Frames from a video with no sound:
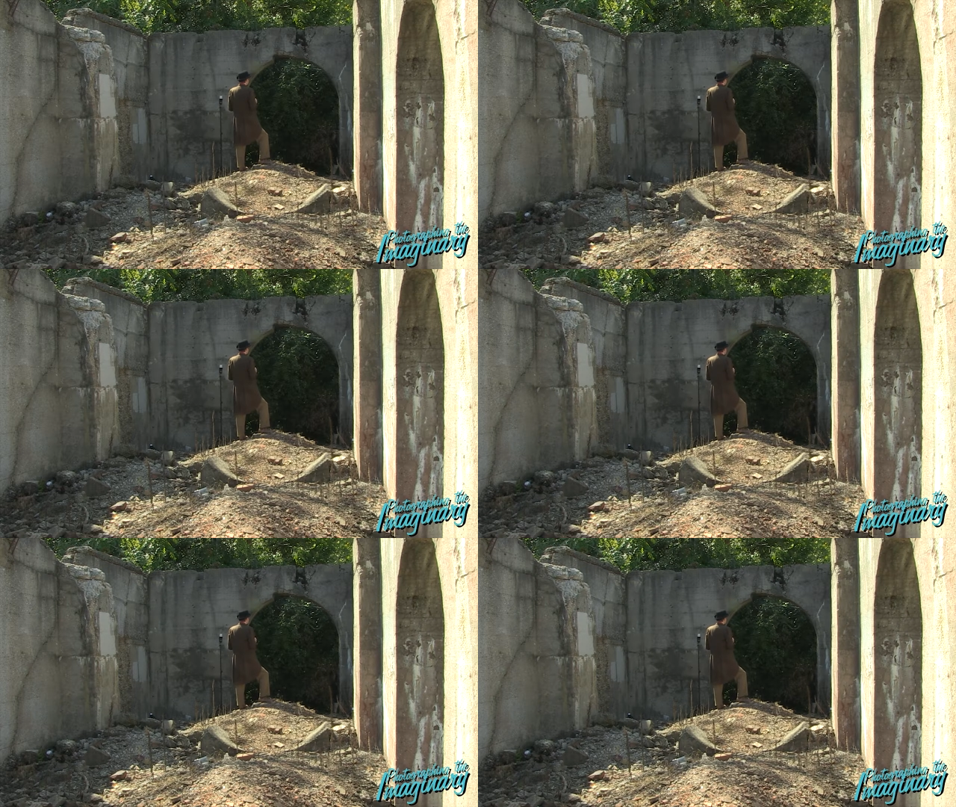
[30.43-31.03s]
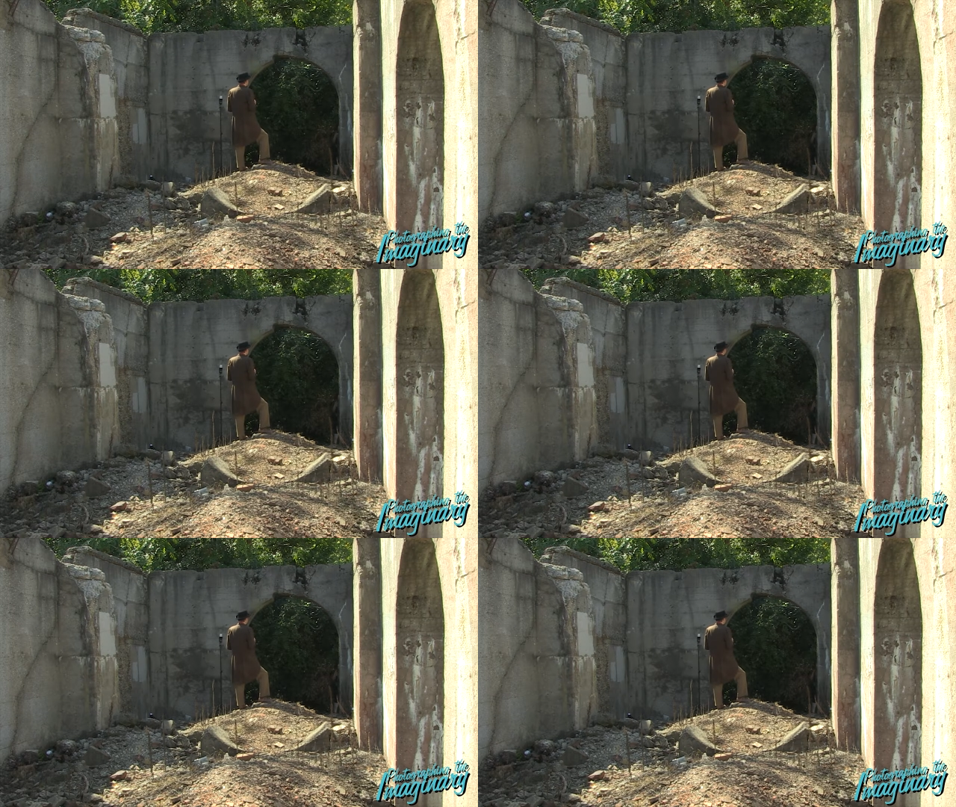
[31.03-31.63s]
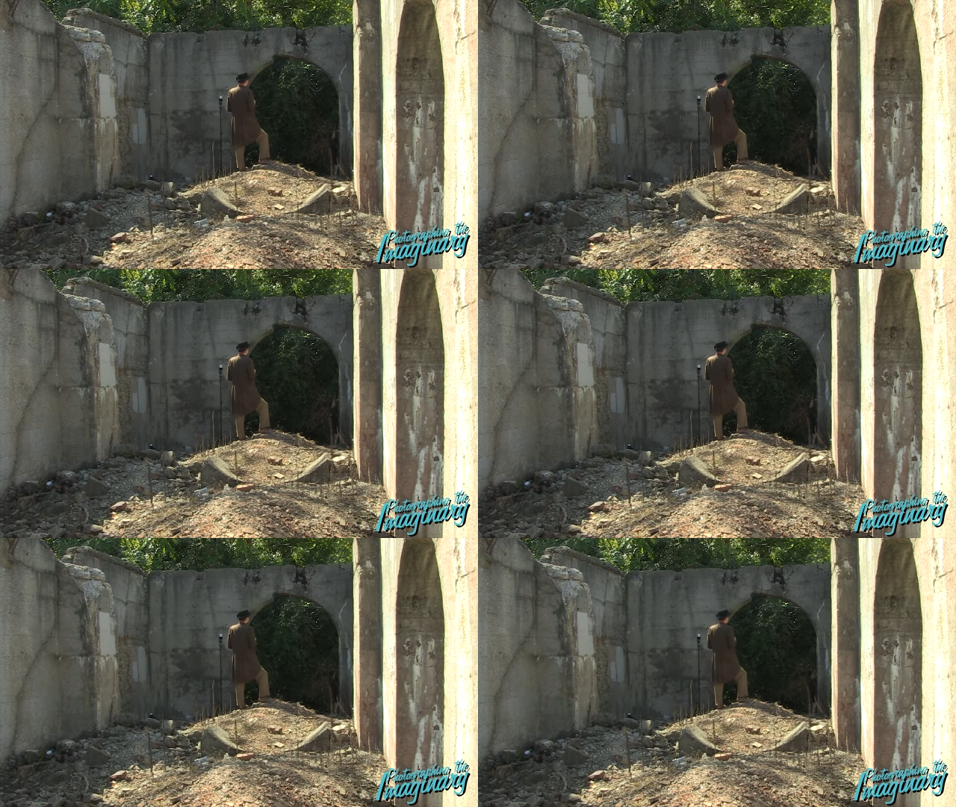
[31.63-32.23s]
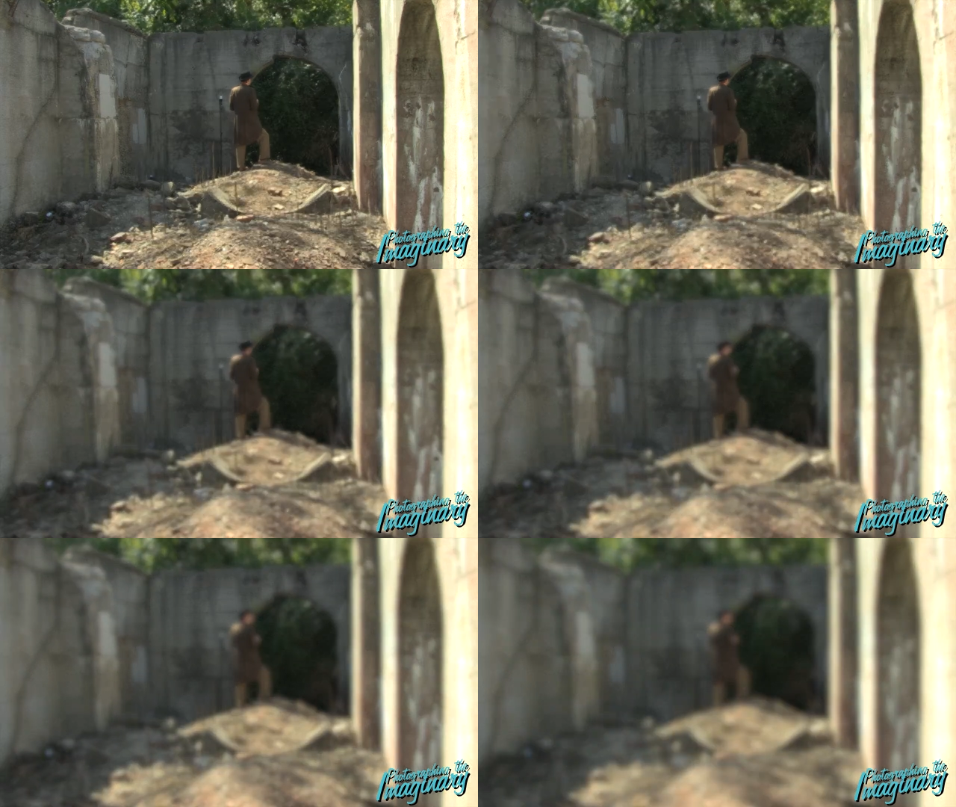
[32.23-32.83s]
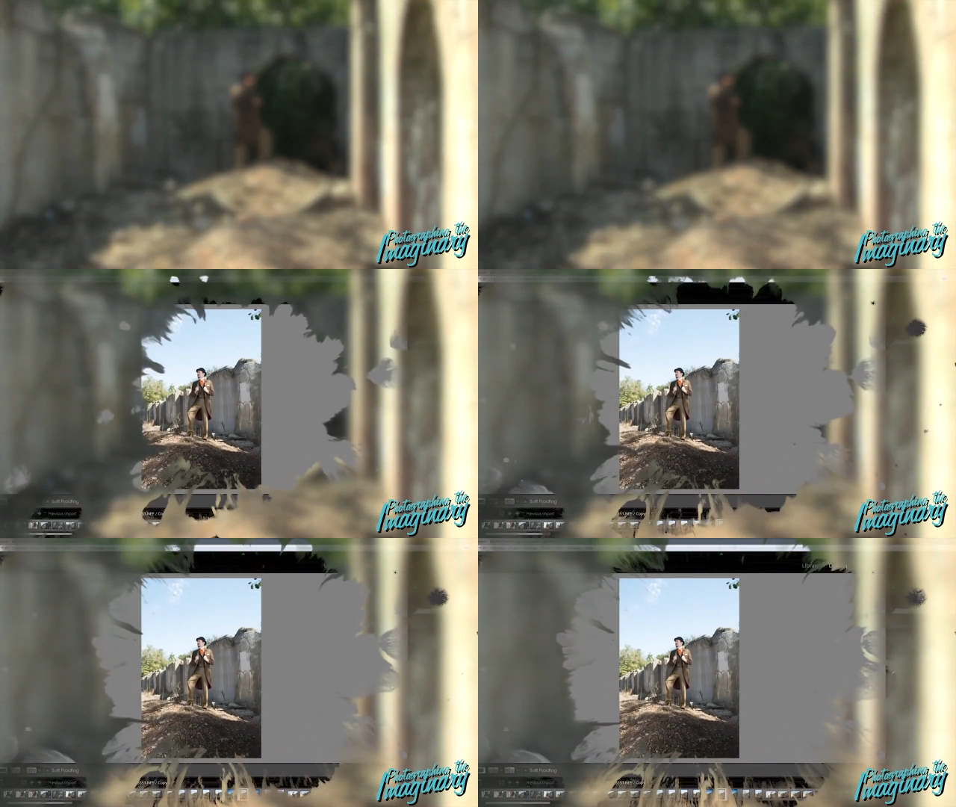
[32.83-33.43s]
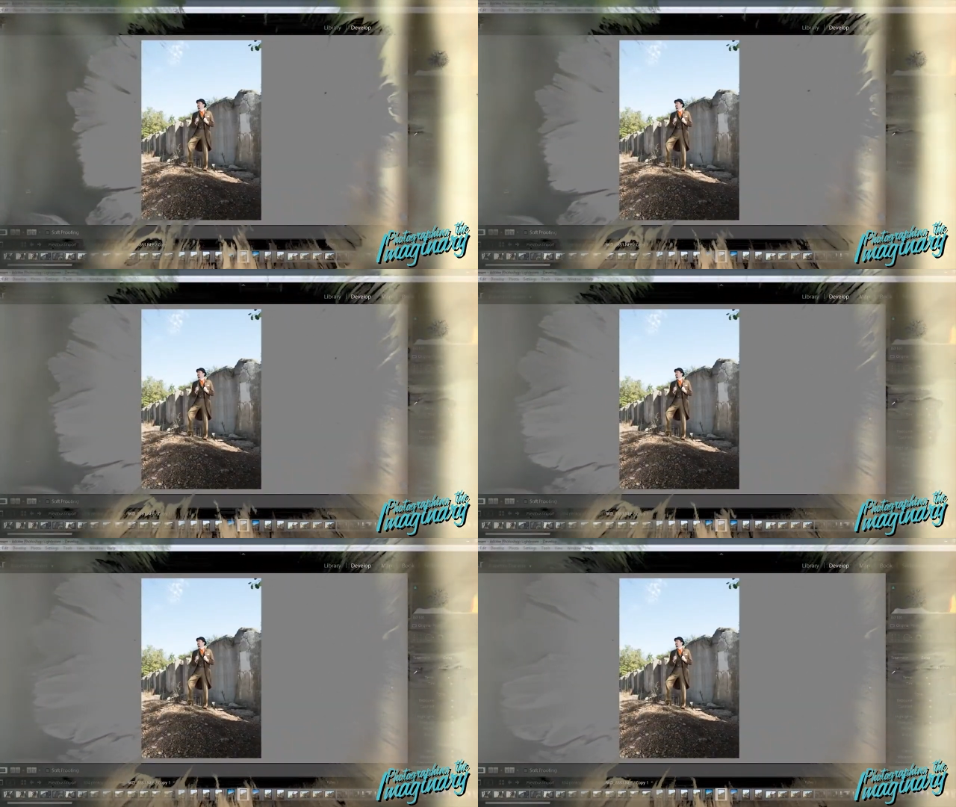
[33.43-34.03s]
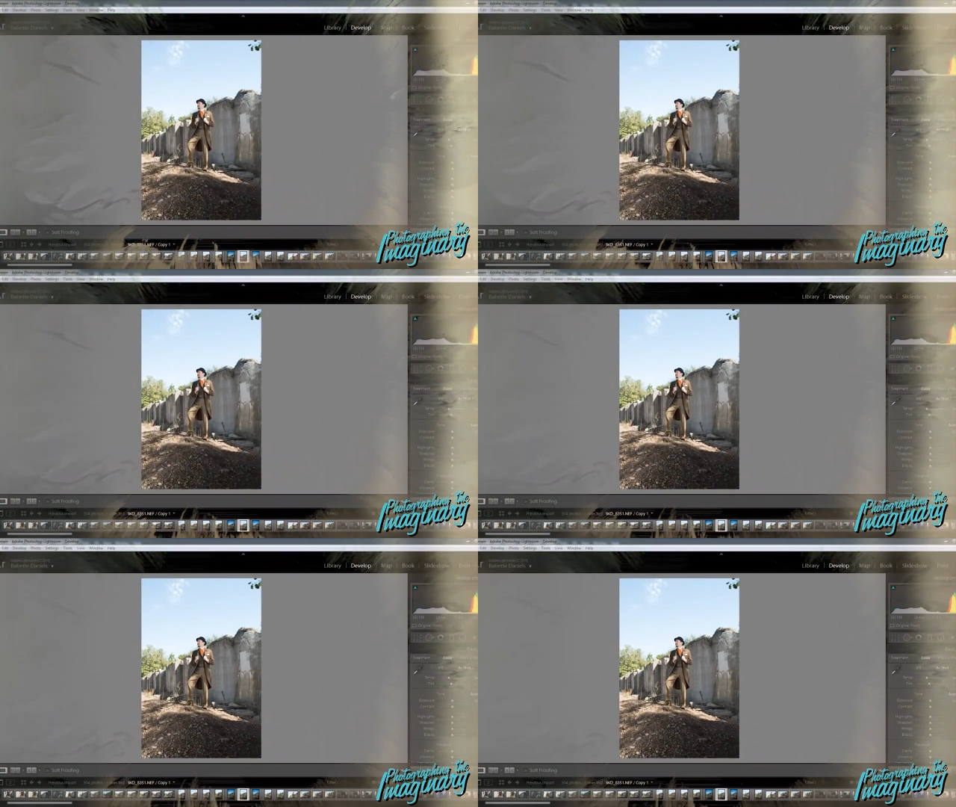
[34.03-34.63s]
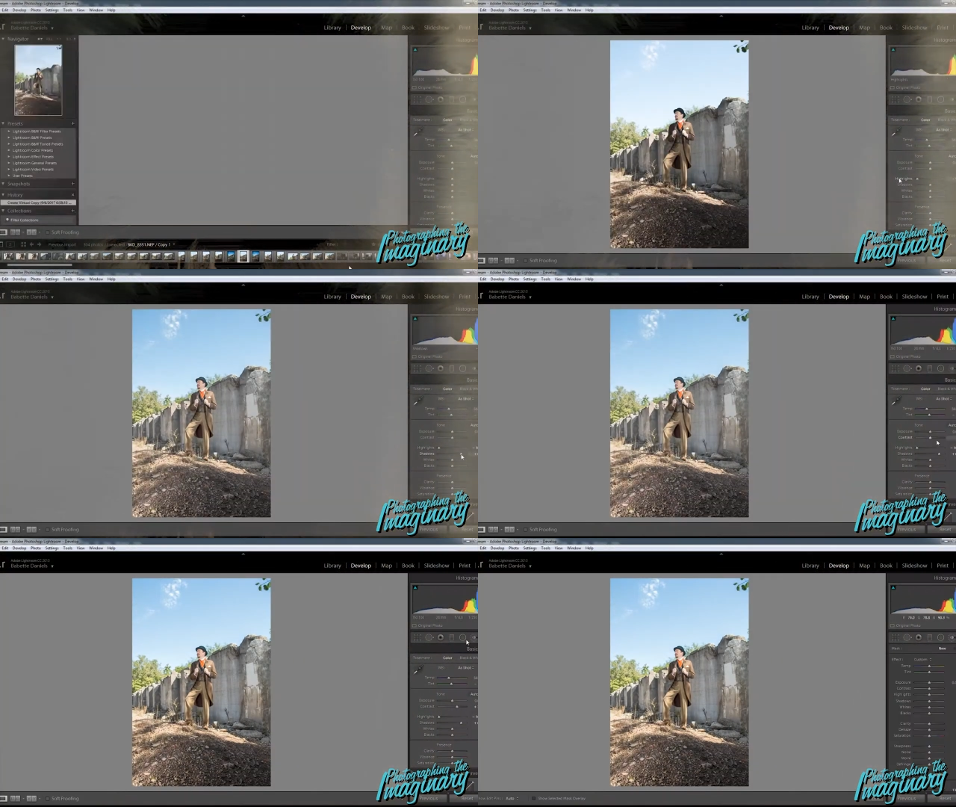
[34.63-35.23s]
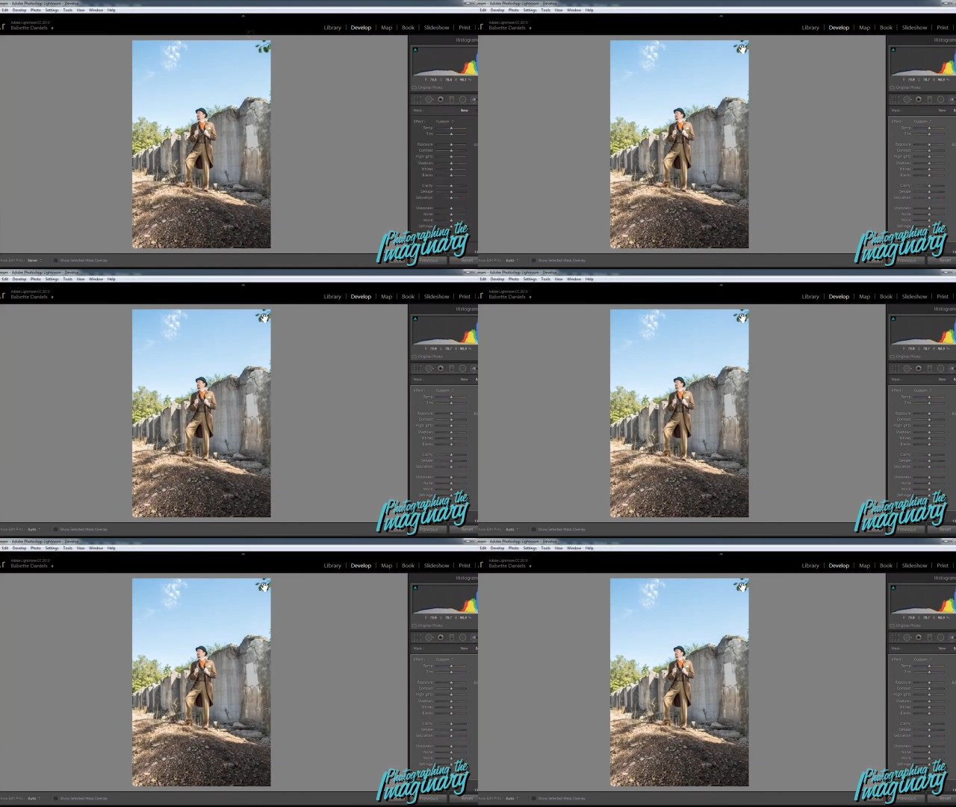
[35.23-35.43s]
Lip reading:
No face is visible, so there are no lips to read.